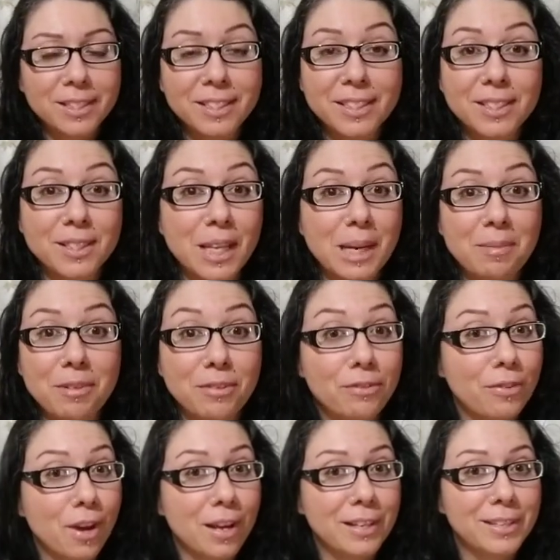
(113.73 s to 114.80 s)
And it's going to be
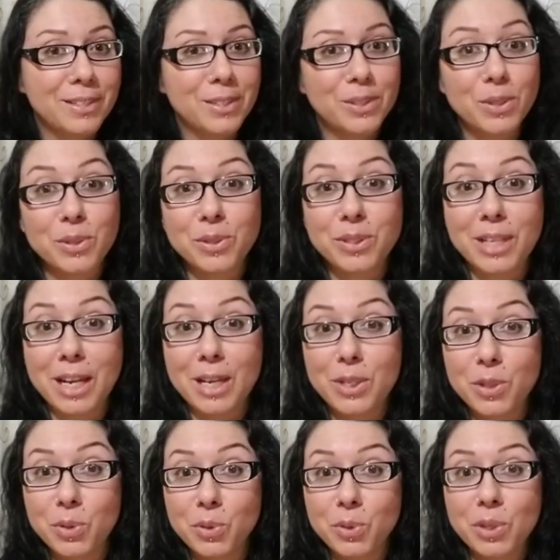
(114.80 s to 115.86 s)
fun. So stay
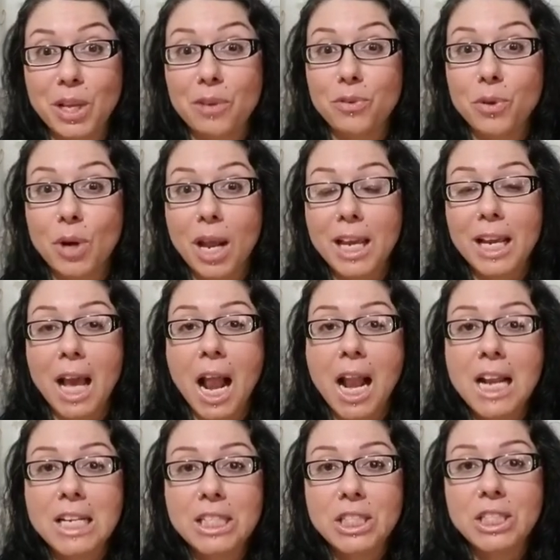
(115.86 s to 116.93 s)
tuned if you like
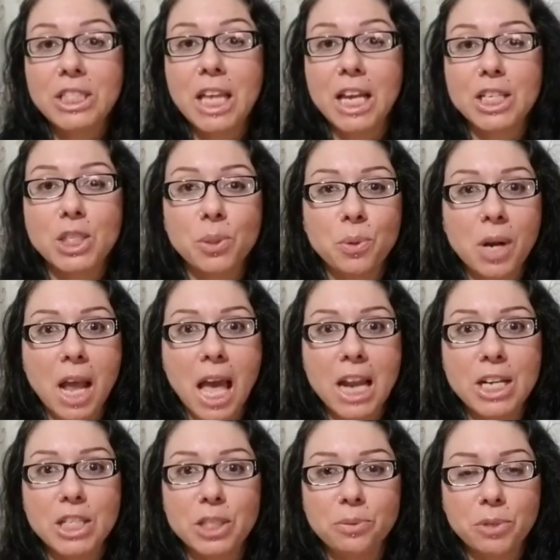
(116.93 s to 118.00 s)
sexual
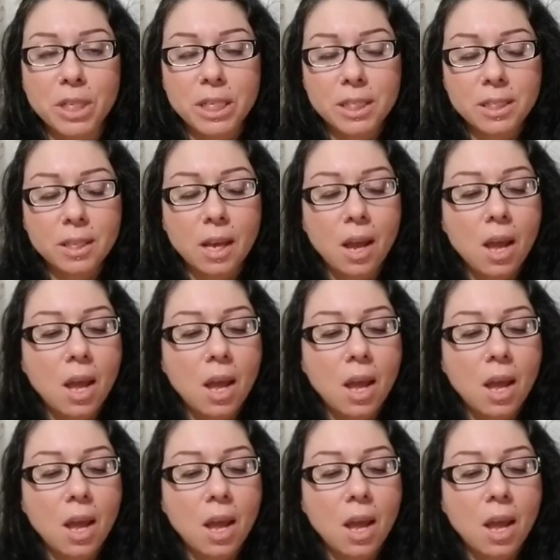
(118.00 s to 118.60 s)
energy reads.